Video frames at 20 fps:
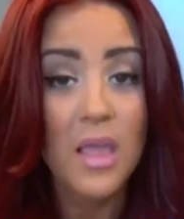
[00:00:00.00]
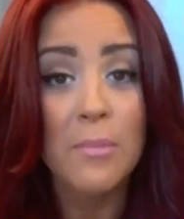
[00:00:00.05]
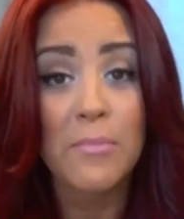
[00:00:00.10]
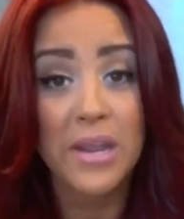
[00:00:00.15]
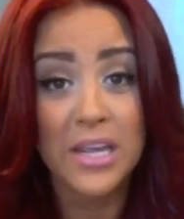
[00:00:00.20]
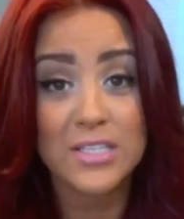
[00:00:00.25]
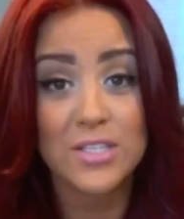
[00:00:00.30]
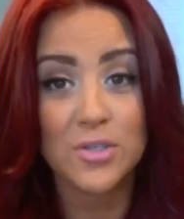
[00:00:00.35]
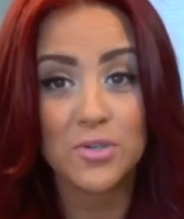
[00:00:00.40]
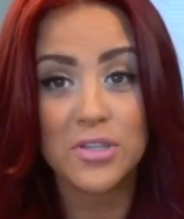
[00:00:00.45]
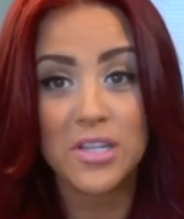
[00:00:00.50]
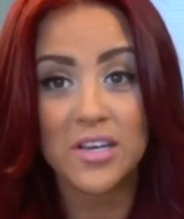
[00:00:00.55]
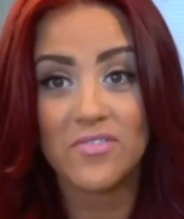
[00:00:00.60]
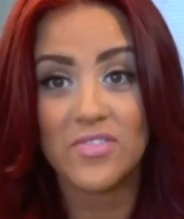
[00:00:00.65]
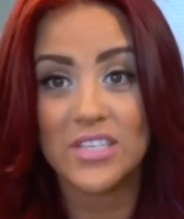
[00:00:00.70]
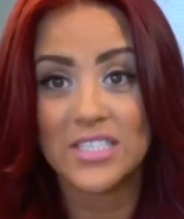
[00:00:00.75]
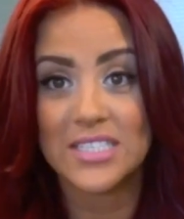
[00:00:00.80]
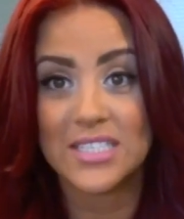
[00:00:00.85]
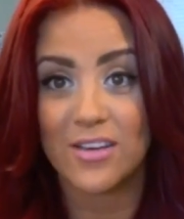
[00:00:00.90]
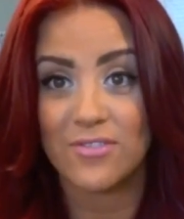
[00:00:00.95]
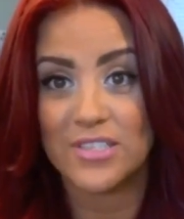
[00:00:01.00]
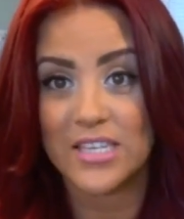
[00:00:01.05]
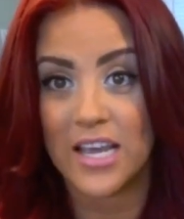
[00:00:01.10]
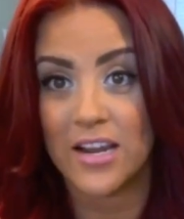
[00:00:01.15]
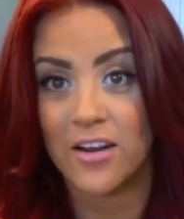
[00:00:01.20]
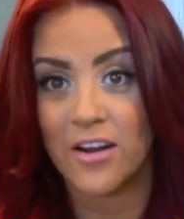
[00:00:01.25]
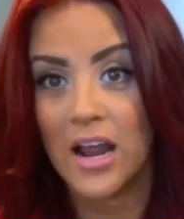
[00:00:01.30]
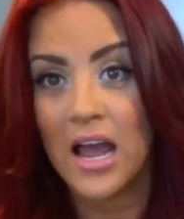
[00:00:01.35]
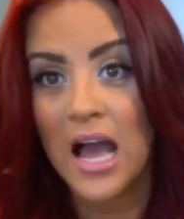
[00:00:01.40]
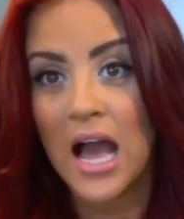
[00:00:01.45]
But I do love this
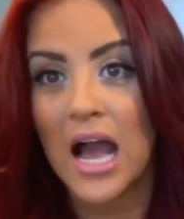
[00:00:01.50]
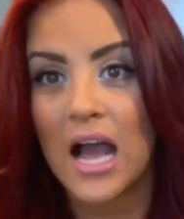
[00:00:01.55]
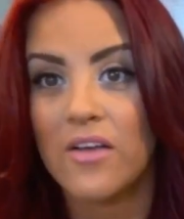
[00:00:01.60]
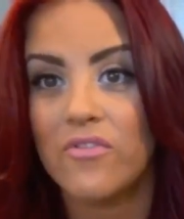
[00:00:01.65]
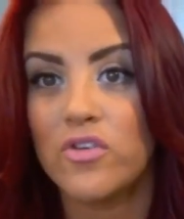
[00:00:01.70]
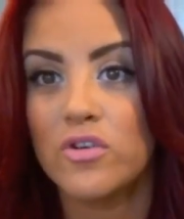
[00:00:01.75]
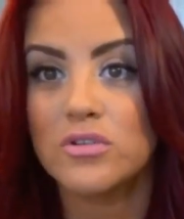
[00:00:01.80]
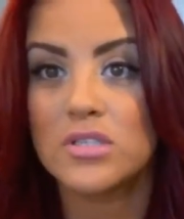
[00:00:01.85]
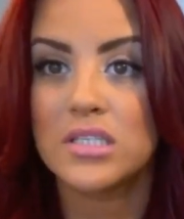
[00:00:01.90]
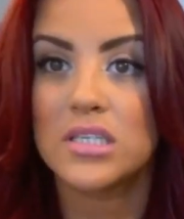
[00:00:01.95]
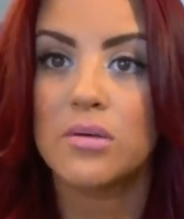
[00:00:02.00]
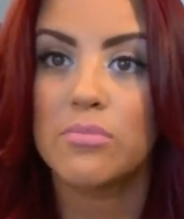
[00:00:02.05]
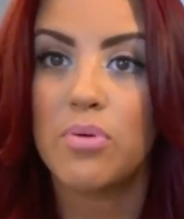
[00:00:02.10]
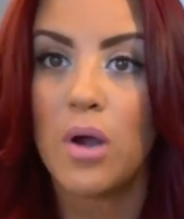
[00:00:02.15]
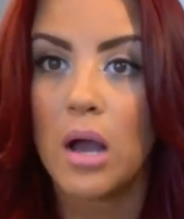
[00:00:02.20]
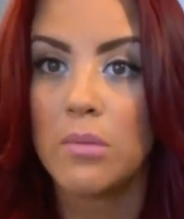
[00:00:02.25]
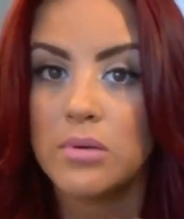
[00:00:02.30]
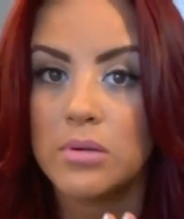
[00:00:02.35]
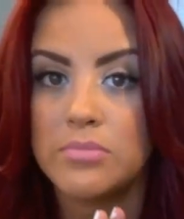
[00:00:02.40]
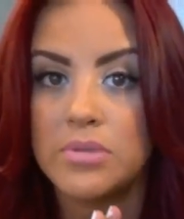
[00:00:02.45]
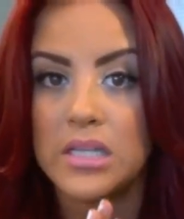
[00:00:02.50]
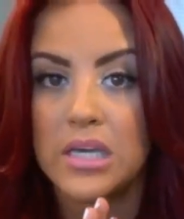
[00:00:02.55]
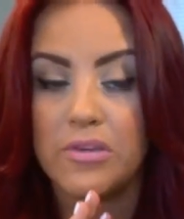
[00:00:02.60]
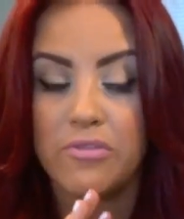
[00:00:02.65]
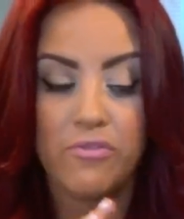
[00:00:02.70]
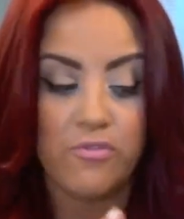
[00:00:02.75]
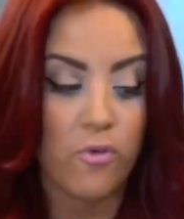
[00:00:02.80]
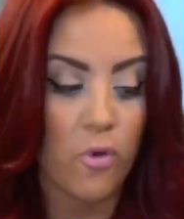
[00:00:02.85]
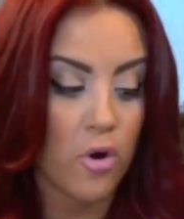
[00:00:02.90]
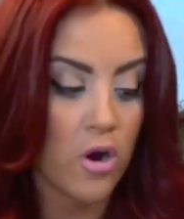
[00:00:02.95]
self-tanner. I've used it probably
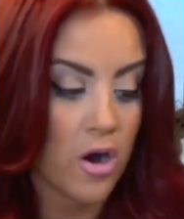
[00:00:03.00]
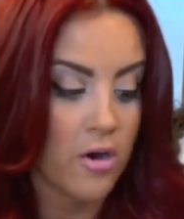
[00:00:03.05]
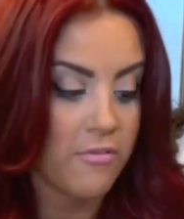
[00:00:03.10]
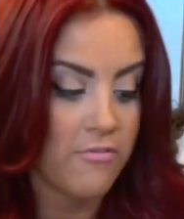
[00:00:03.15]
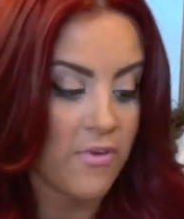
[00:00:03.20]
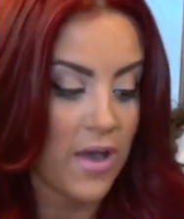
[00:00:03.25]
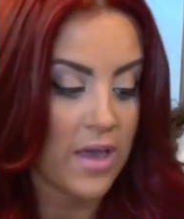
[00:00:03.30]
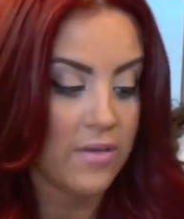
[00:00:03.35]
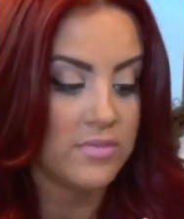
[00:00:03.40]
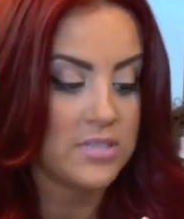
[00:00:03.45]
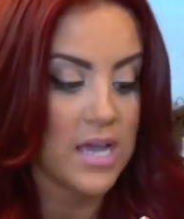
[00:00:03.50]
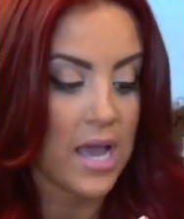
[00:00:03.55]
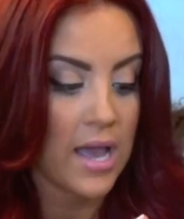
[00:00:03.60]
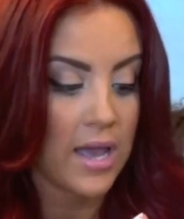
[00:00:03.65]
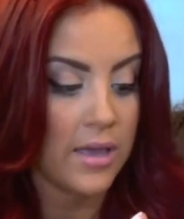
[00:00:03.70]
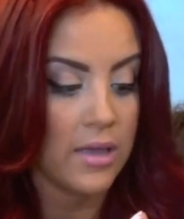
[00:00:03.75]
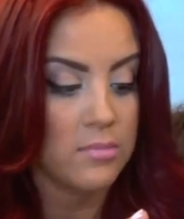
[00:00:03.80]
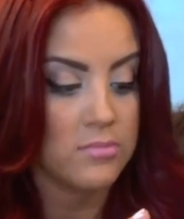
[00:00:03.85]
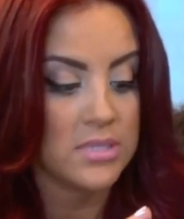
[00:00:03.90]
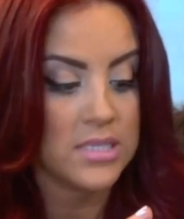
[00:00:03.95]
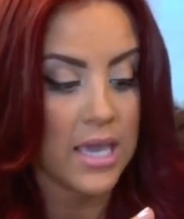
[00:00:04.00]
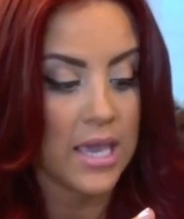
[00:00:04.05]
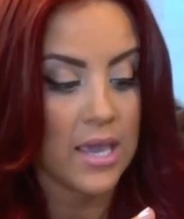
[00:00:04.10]
4 or 5 times,